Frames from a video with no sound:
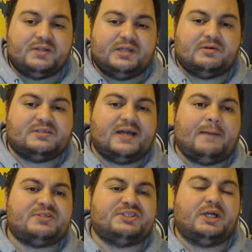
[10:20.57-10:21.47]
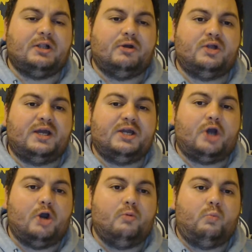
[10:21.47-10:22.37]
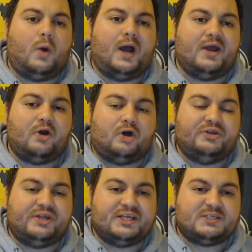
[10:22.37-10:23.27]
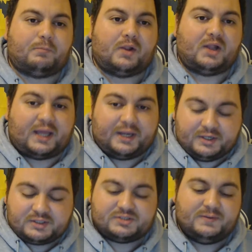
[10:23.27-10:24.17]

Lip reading: There was absolutely no way on this planet